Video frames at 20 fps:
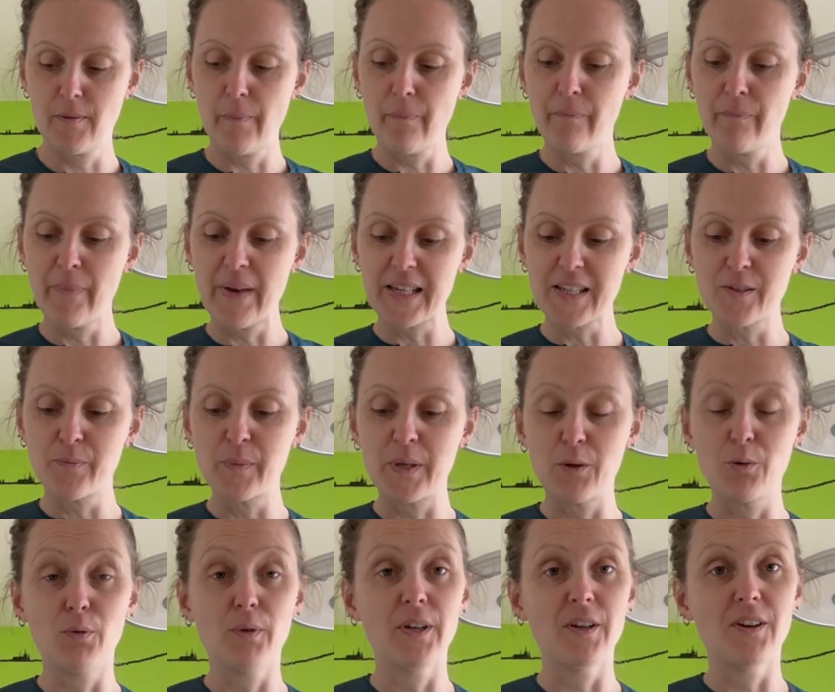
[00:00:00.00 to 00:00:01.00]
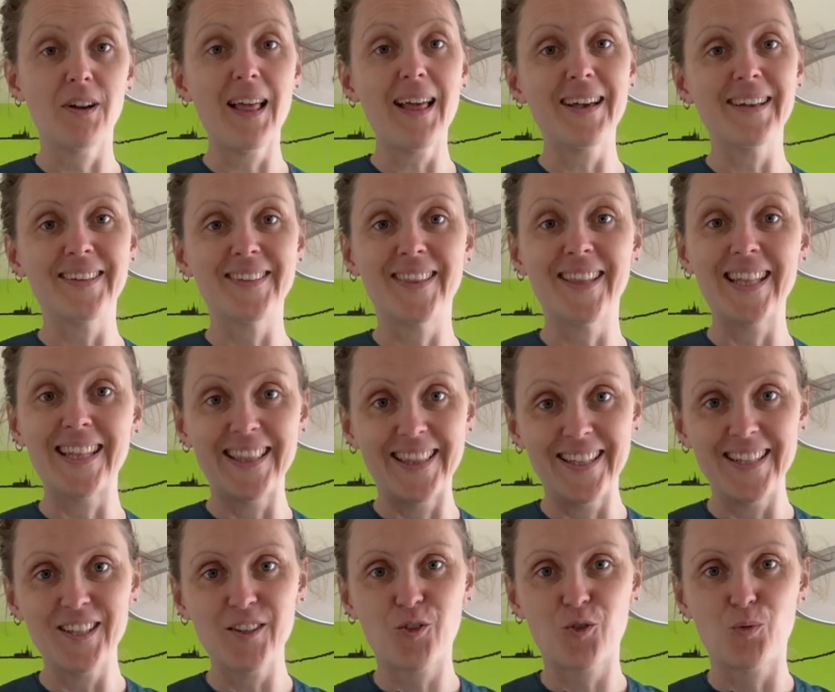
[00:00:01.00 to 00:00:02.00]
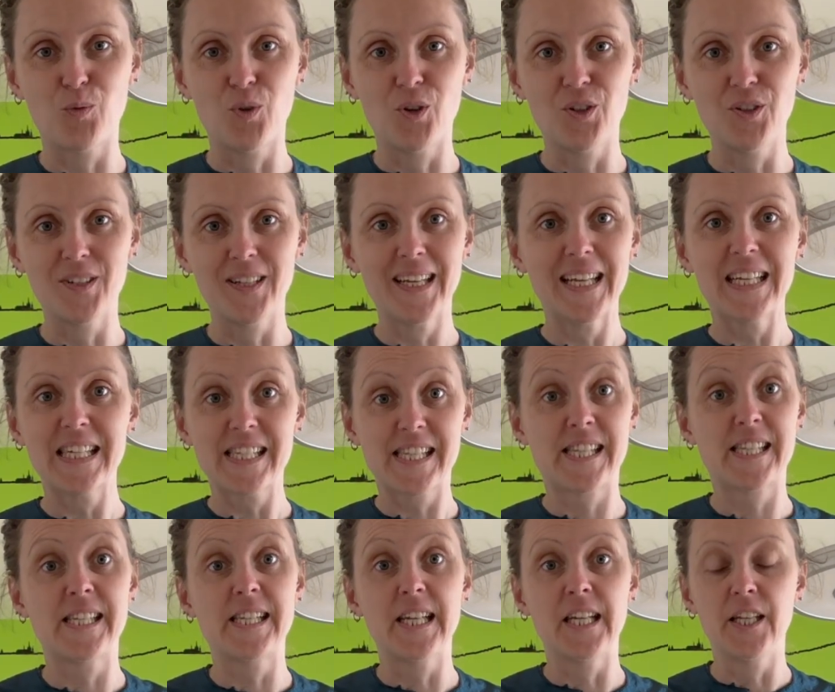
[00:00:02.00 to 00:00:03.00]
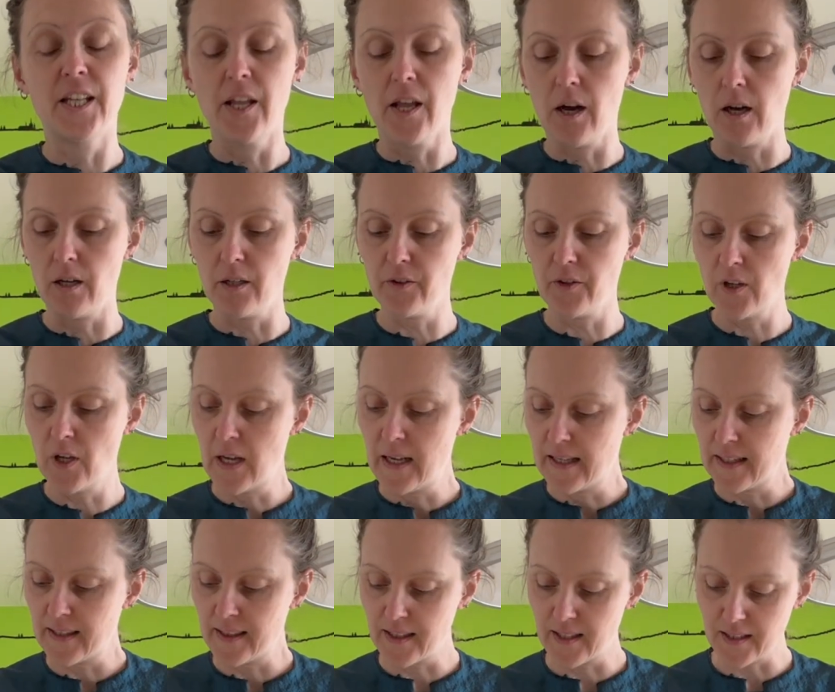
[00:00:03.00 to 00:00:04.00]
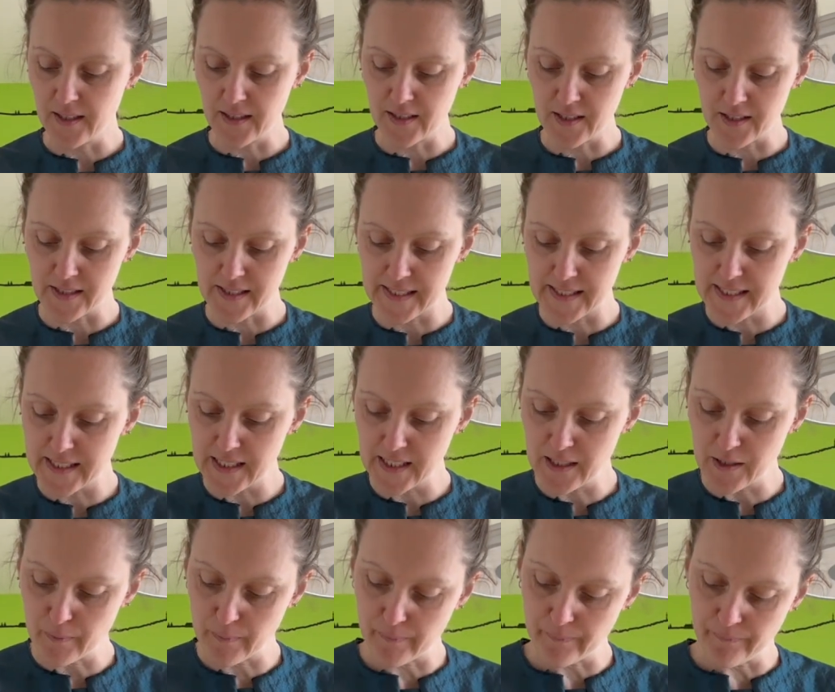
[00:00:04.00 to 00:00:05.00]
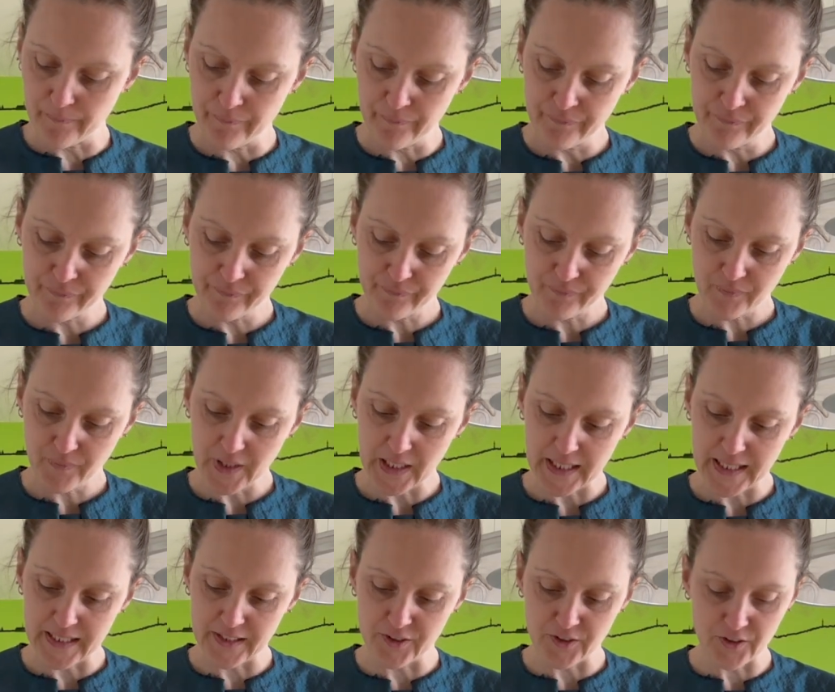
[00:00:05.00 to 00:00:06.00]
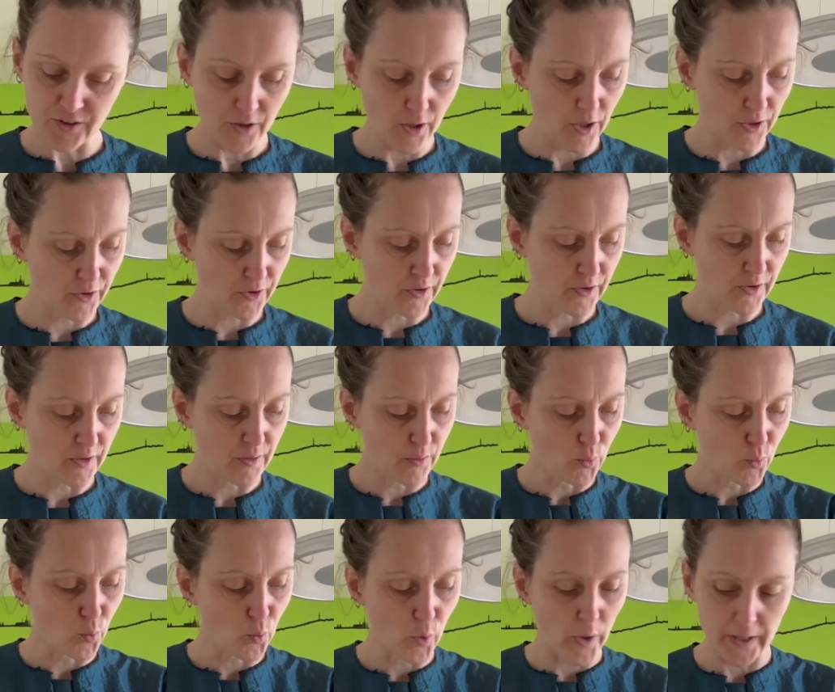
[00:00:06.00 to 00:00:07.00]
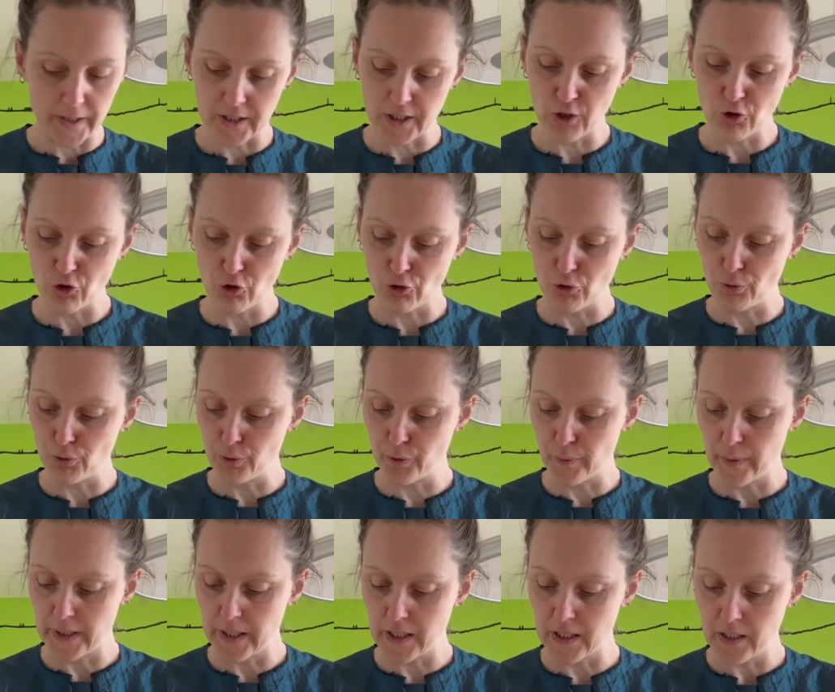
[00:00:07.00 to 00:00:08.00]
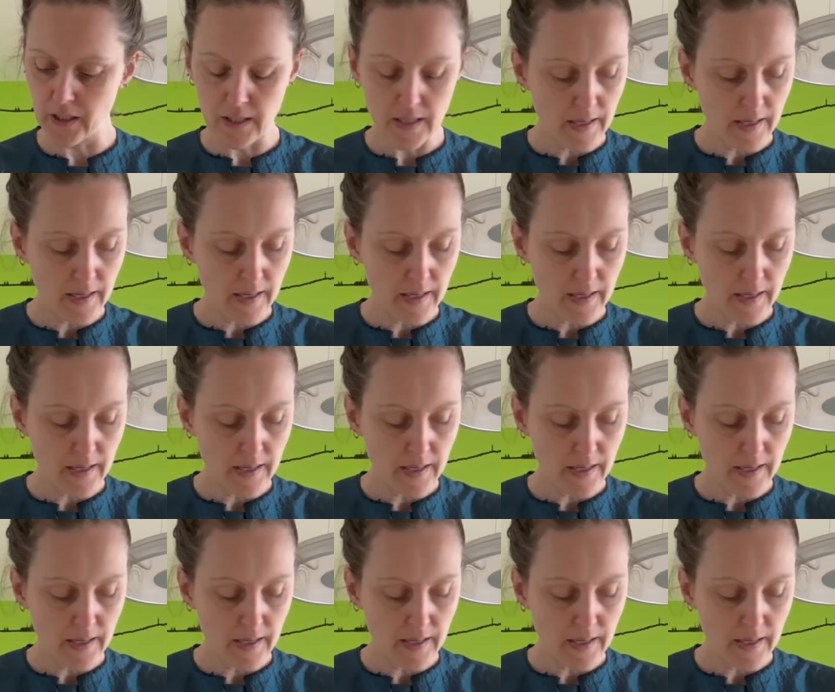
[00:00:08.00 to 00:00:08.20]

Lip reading: makes me realize that this one is still not. The seam is not where it should be.